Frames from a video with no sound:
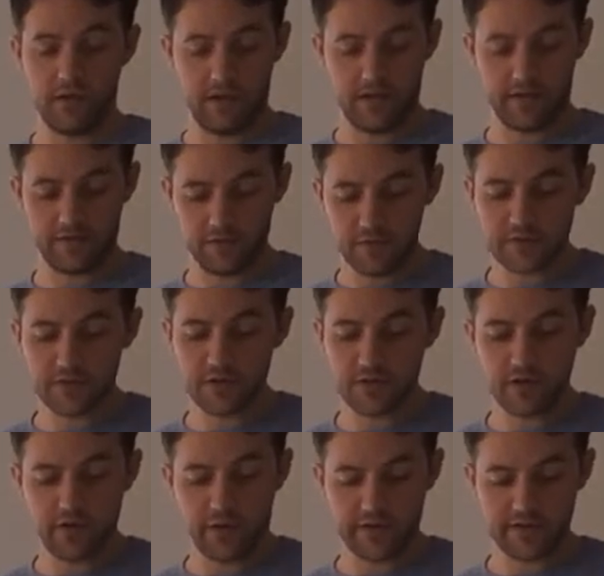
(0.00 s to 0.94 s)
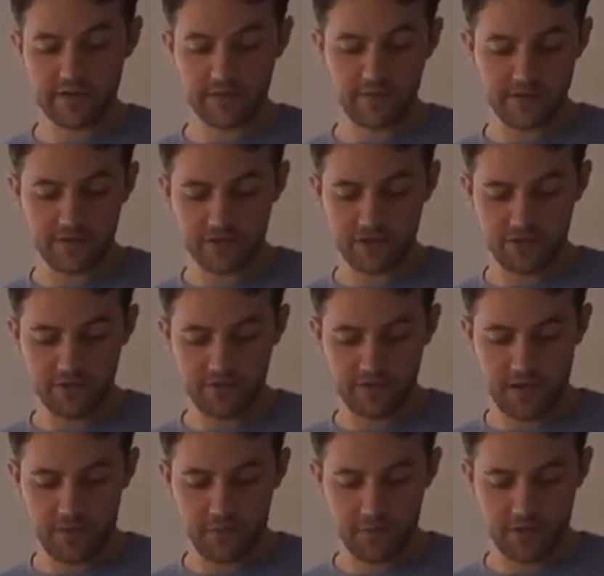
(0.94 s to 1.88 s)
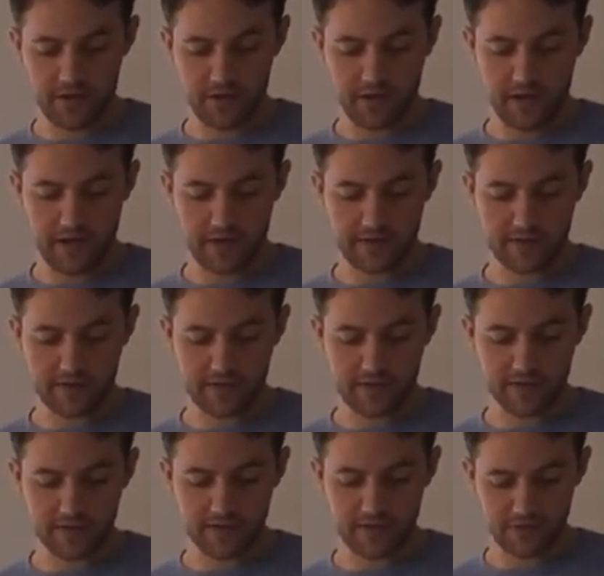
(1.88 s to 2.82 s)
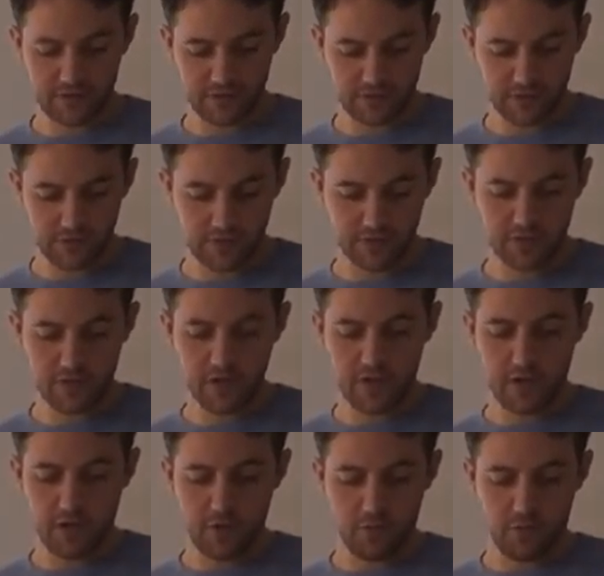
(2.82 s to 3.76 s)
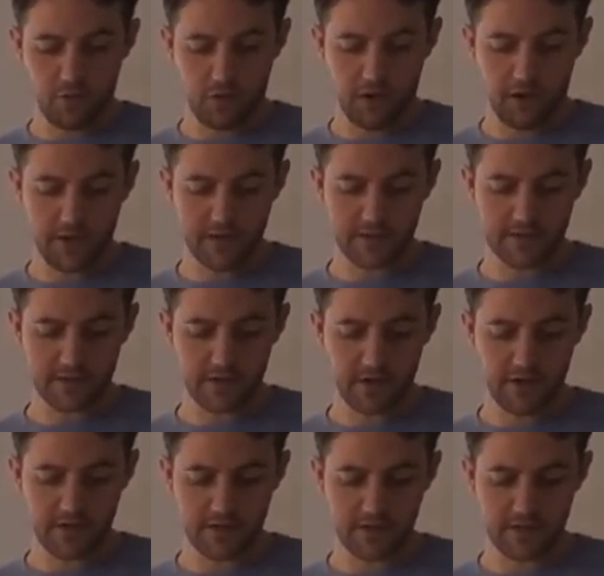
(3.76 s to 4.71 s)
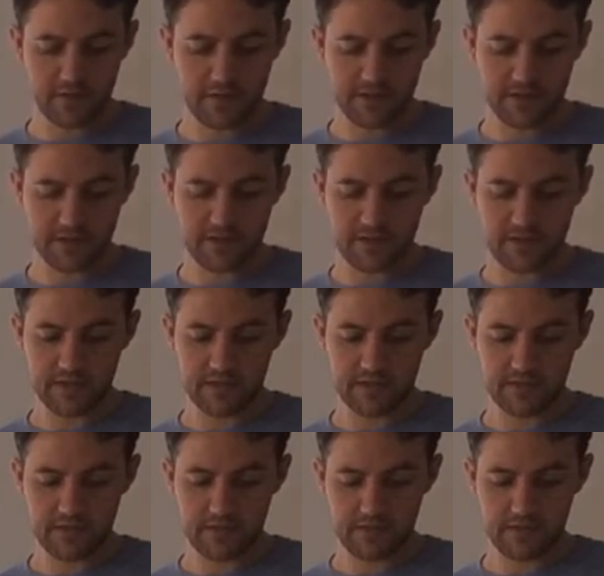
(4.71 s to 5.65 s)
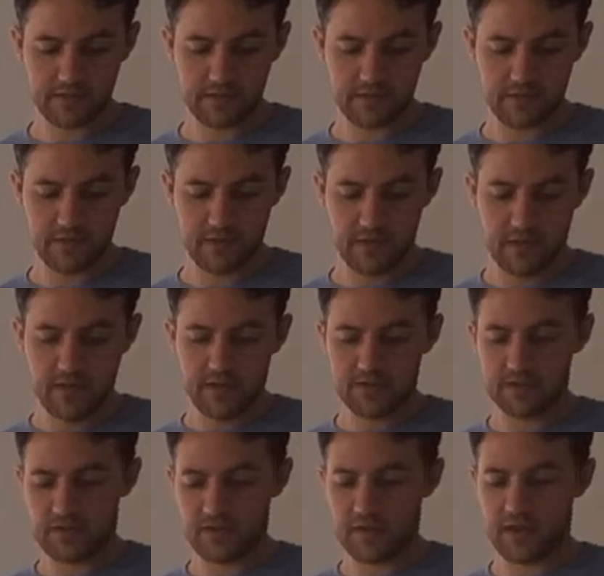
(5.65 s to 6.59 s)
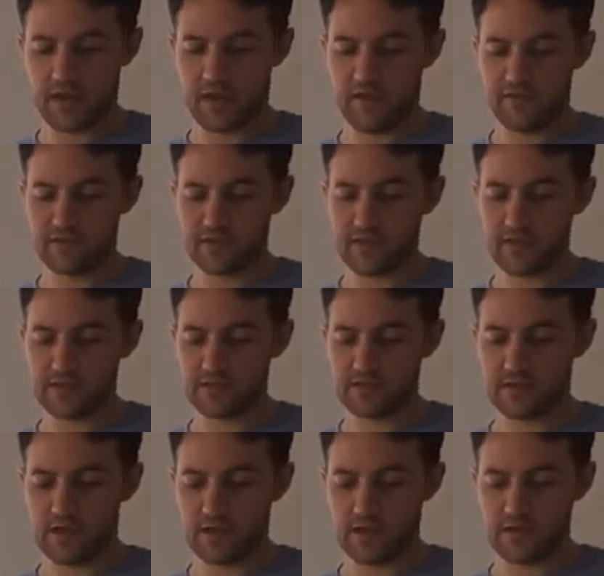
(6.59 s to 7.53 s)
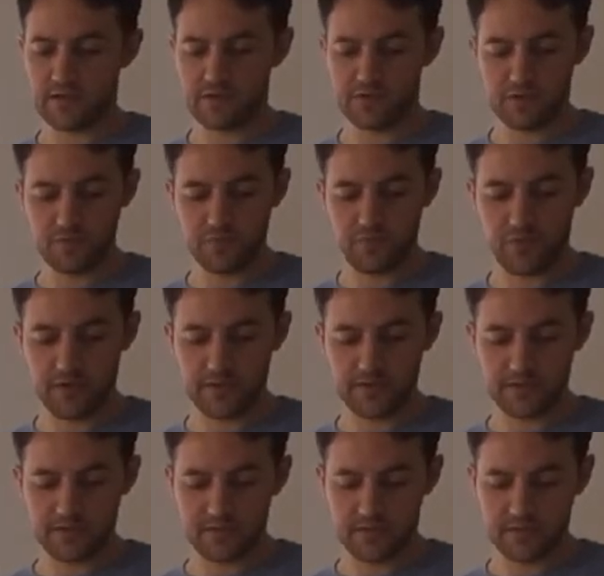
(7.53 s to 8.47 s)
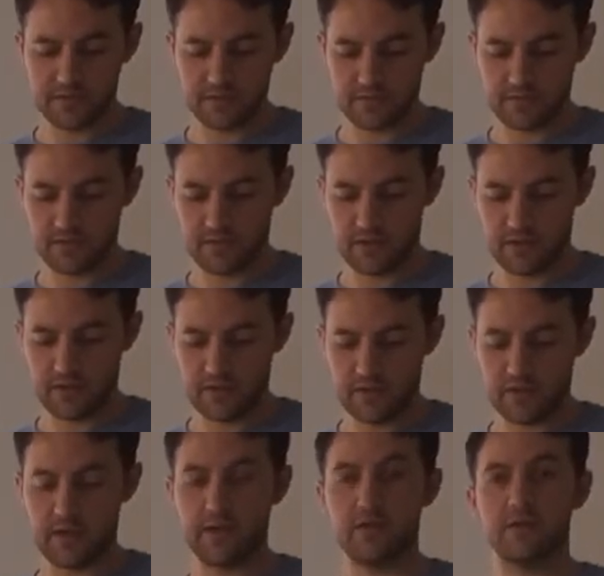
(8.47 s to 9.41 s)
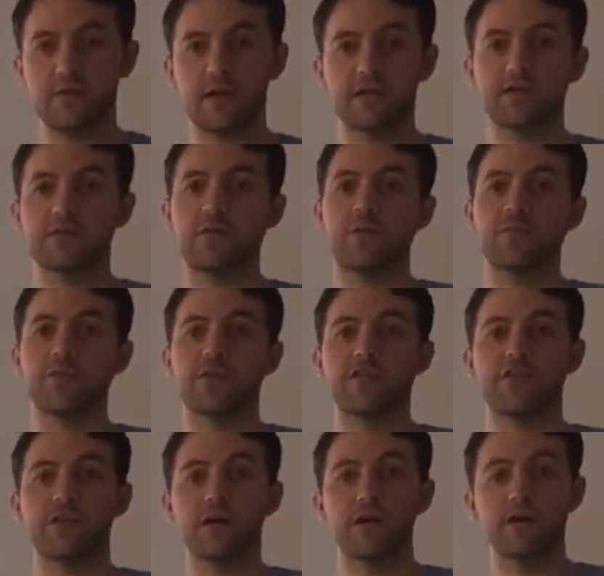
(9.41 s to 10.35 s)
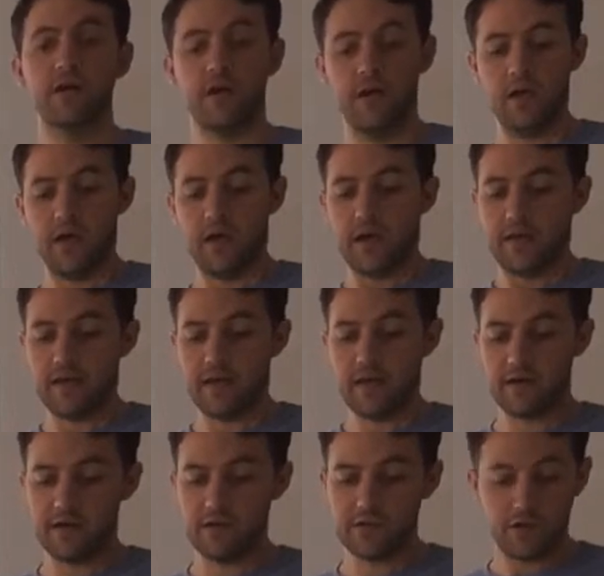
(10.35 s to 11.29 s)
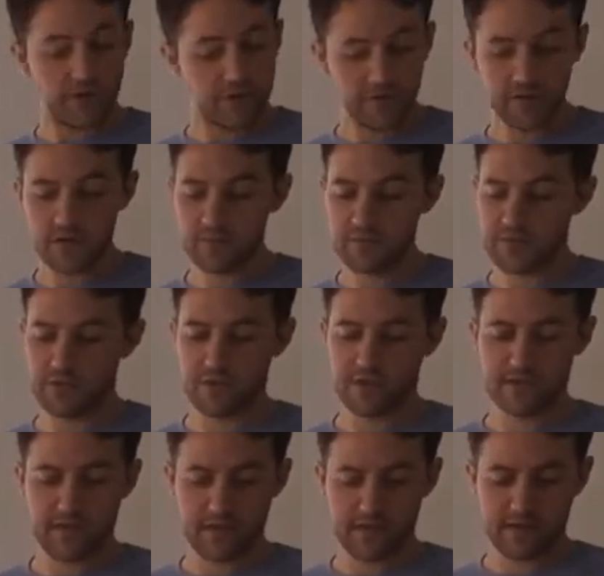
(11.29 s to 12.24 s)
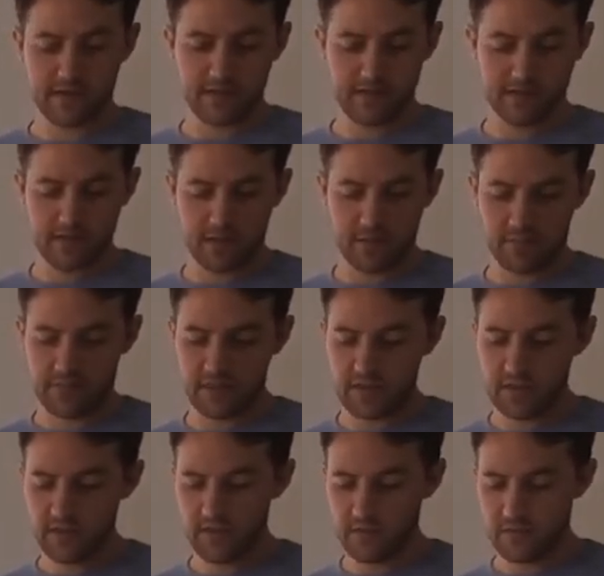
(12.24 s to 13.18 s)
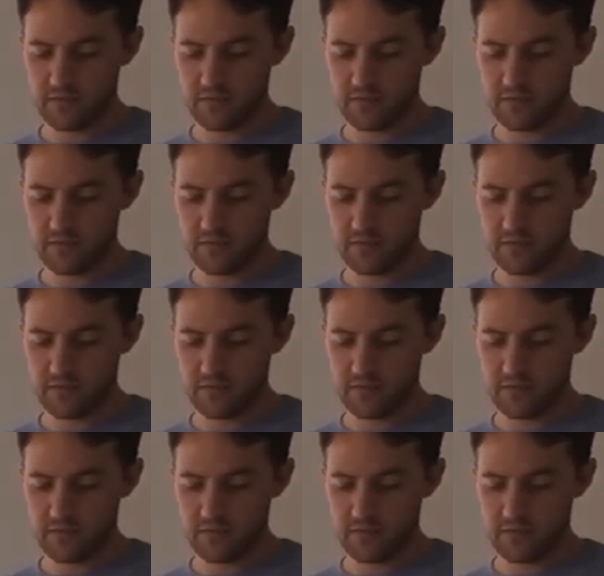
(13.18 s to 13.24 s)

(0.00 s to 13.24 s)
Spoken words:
it's also going to be true that when x equals 2, y is going to be 6. So they have these kind of two points here that are swapped over. Now, logarithms do exactly the same thing.